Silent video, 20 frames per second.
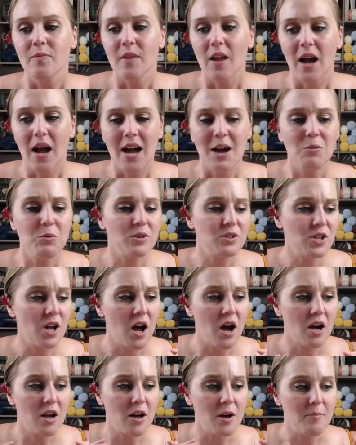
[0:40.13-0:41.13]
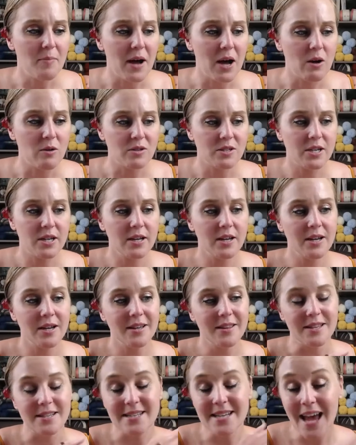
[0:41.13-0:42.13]
I will talk about
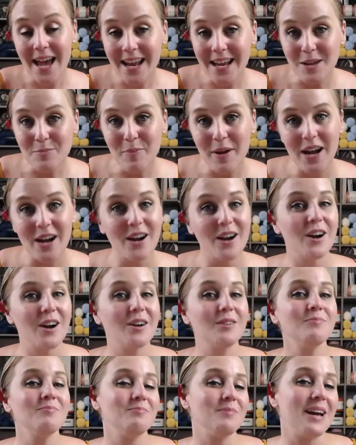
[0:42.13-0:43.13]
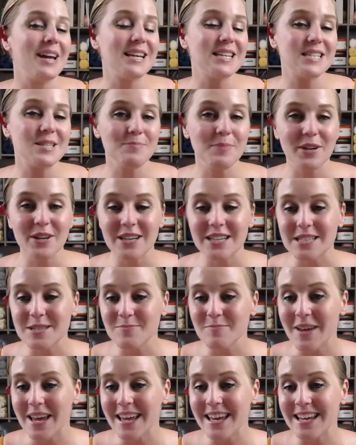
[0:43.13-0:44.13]
the teddy bear, my experience
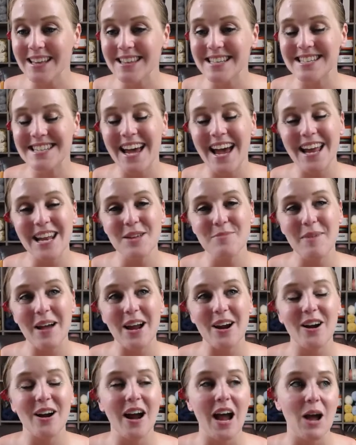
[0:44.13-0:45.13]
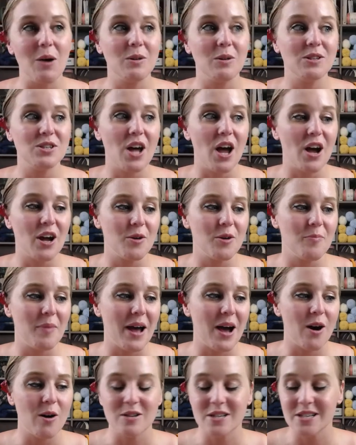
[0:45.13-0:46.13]
making the teddy bear. I will talk
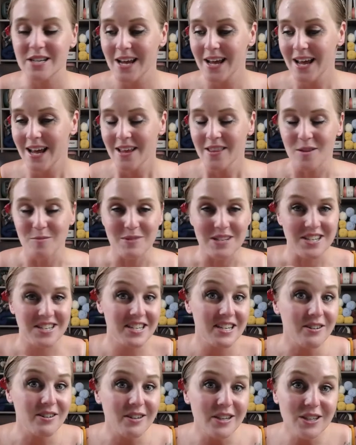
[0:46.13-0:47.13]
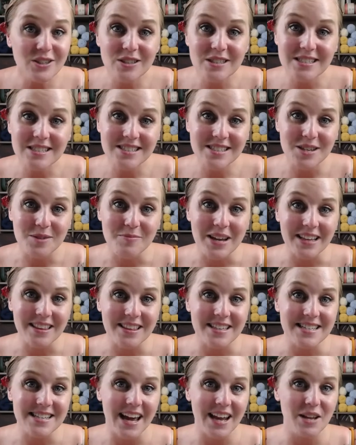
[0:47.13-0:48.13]
about the materials to make
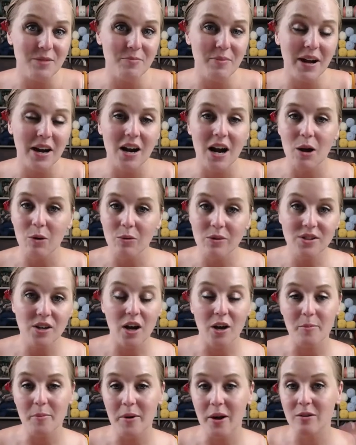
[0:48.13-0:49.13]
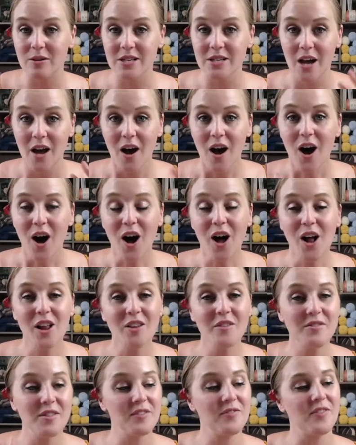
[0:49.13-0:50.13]
the teddy bear. I will talk about
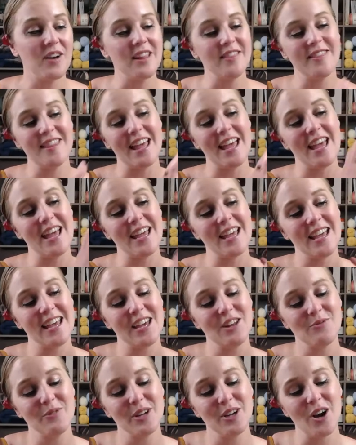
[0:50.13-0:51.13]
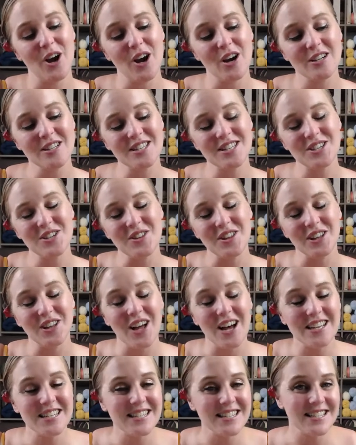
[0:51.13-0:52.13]
all of the fun thing in regards to the
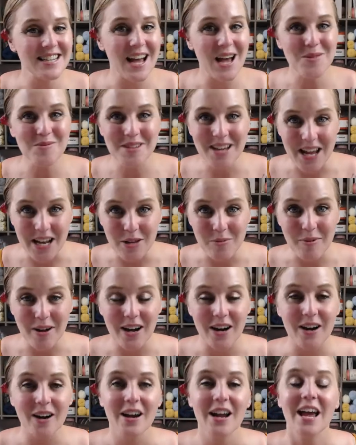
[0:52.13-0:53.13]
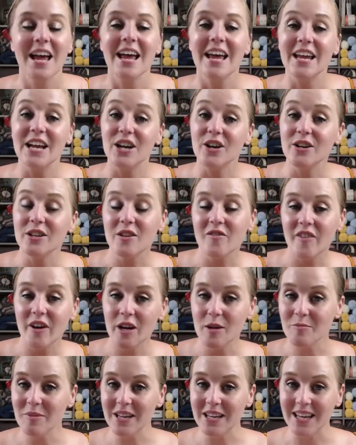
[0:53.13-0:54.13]
Lost in Time teddy bear here in the
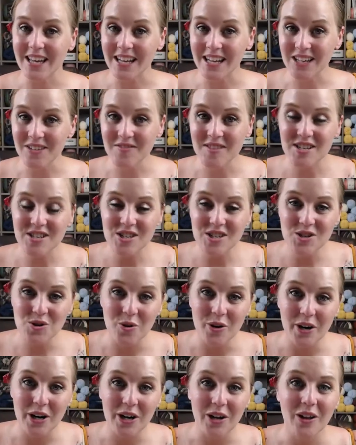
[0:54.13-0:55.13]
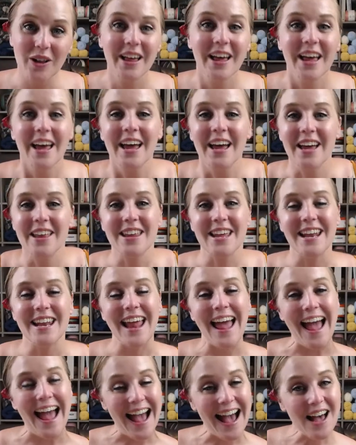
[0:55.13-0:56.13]
very beginning of the tutorial. And
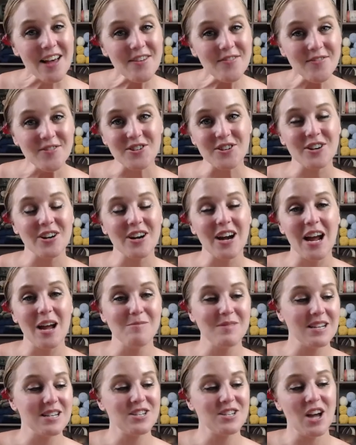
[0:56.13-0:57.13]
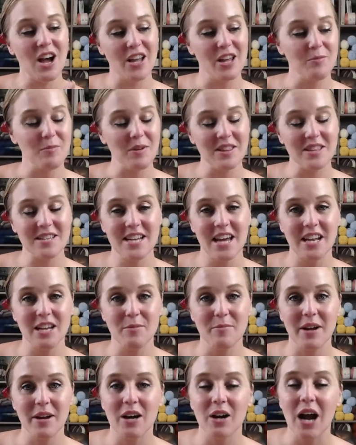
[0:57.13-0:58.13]
then after I'm done talking about the teddy
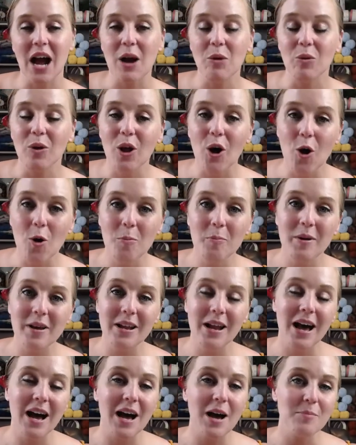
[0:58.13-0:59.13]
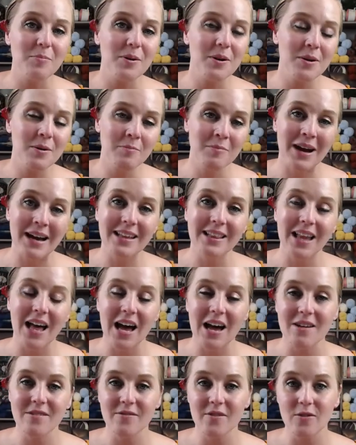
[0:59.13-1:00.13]
bear, I will open up my
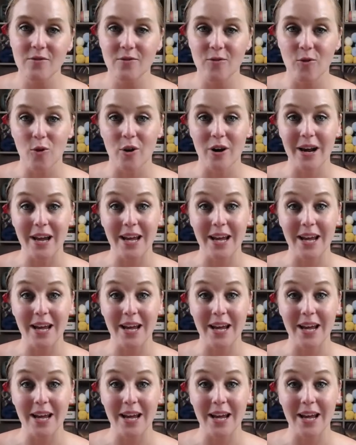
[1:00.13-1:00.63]
live for